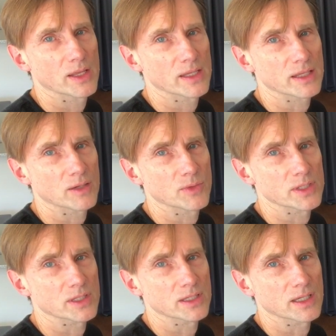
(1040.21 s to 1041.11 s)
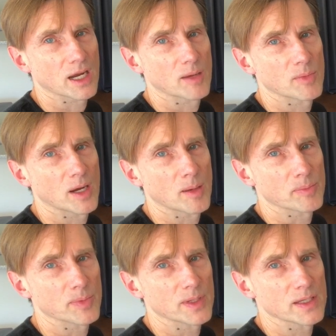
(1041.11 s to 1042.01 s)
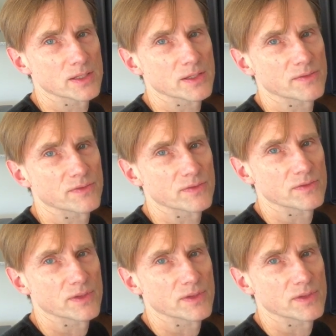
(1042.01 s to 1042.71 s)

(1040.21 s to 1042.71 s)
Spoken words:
that wrist can come up is if